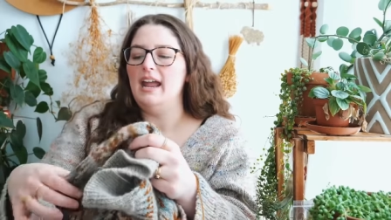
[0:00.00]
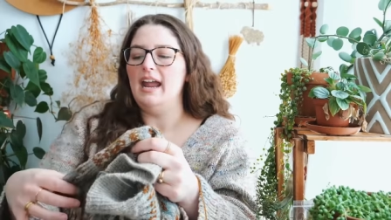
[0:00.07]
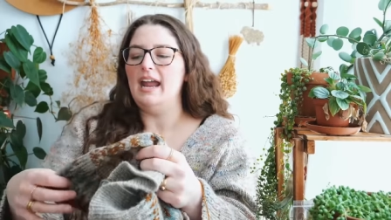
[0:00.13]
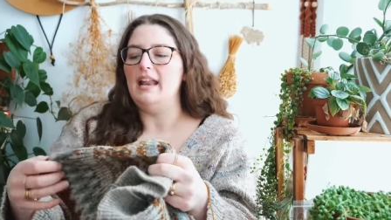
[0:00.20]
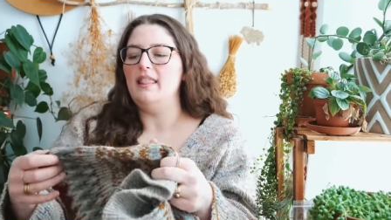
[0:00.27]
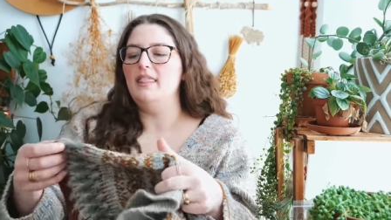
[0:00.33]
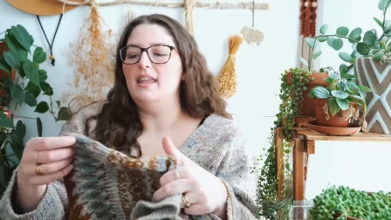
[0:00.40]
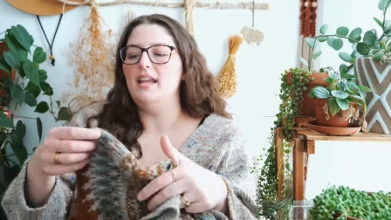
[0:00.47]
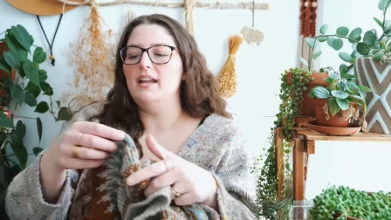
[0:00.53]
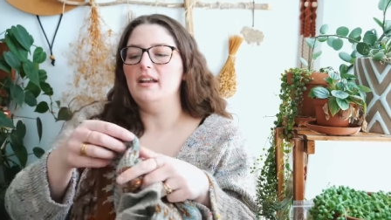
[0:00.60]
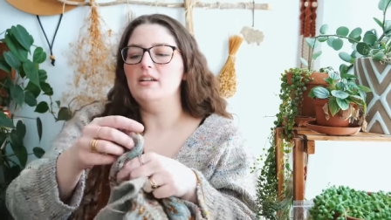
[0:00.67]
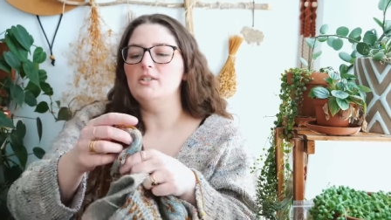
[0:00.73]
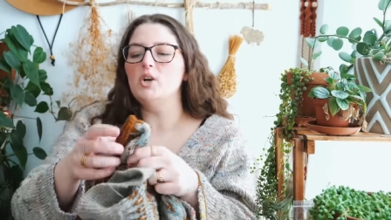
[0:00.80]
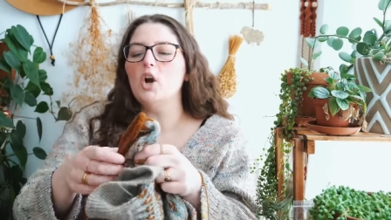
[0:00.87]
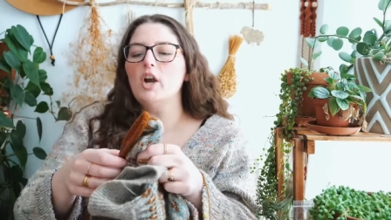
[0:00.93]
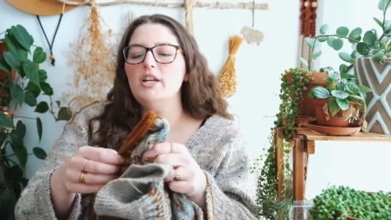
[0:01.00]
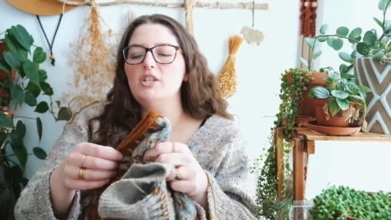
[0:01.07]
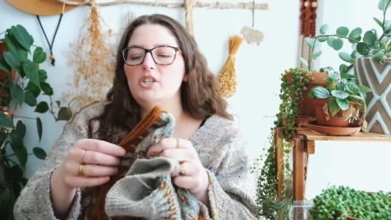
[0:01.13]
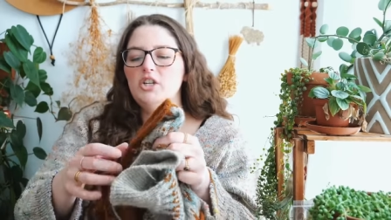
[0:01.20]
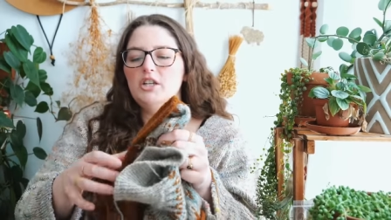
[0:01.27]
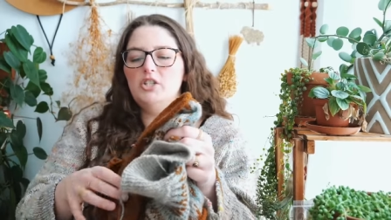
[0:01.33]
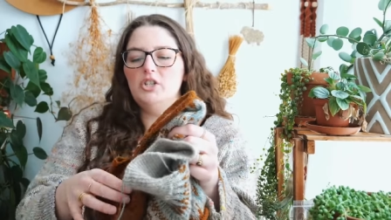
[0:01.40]
And then Sari
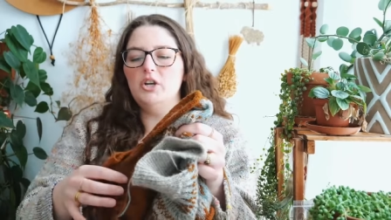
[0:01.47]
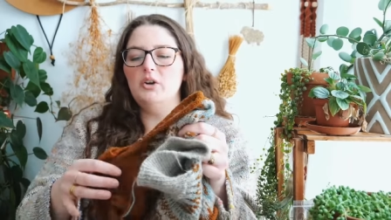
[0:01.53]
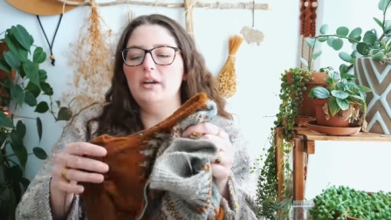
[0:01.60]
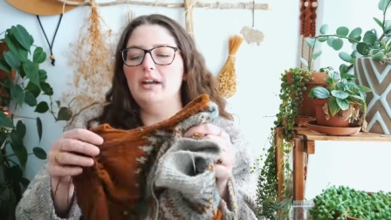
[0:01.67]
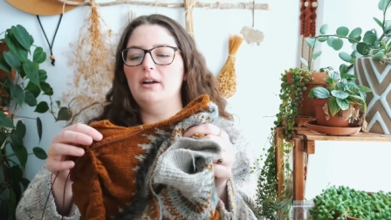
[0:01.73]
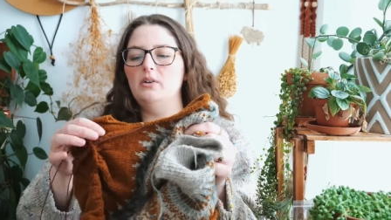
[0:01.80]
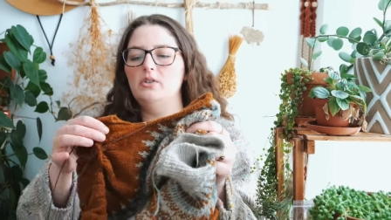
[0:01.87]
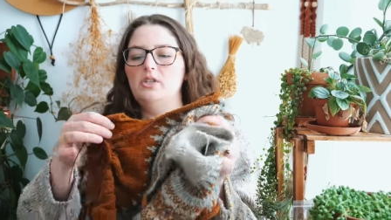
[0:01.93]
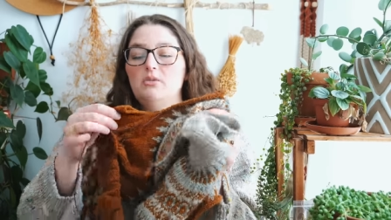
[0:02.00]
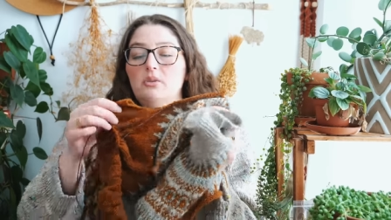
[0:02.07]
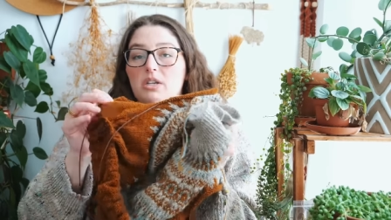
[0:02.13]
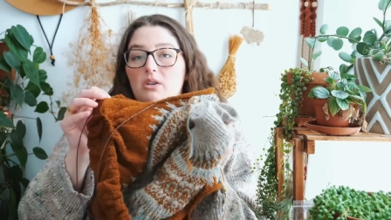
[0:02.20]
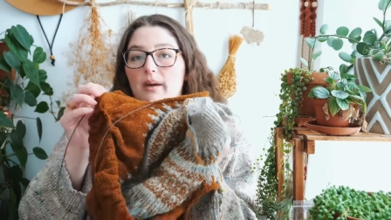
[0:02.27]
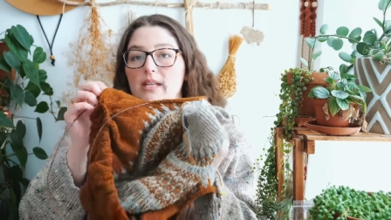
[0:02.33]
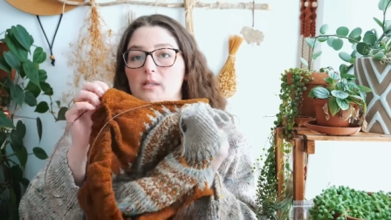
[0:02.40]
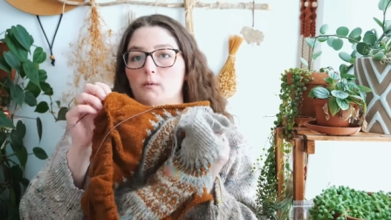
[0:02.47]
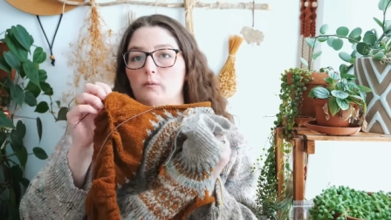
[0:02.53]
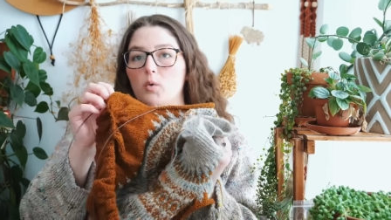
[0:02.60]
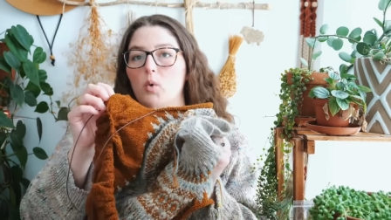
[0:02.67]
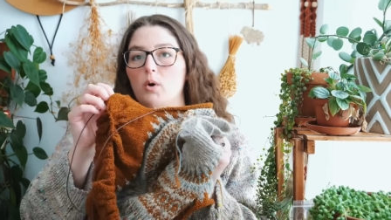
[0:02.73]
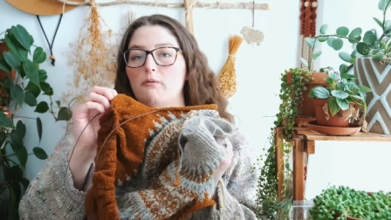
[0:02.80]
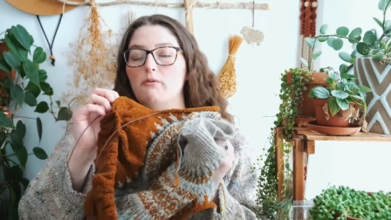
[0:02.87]
suggests you go down to a US
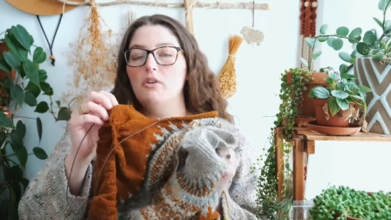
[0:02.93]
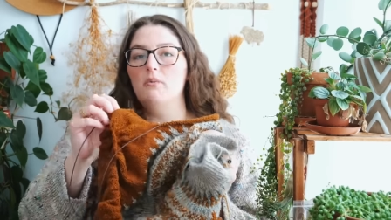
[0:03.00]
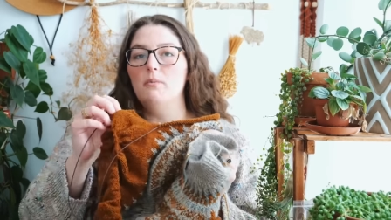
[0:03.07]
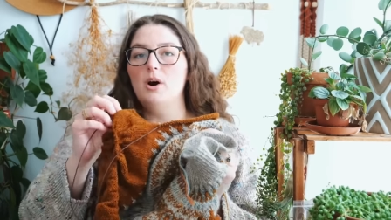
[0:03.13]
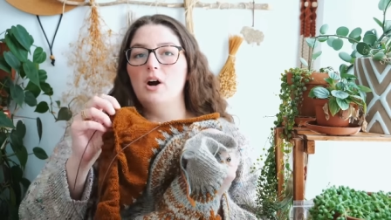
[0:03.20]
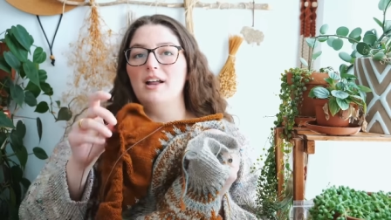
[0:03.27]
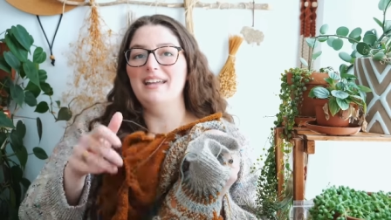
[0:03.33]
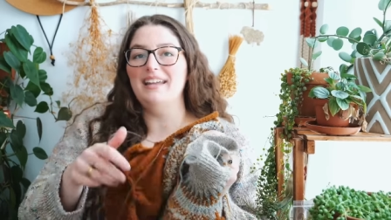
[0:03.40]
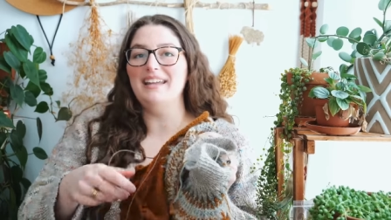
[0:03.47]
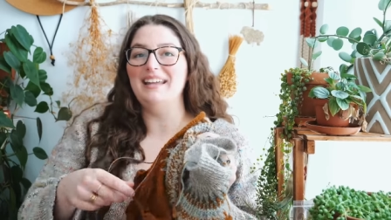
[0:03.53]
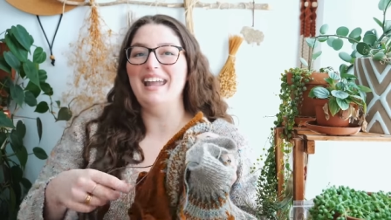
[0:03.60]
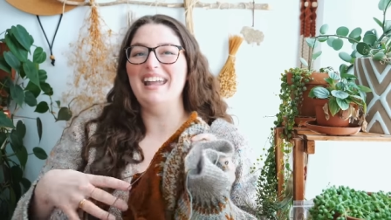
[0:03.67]
4 for the body.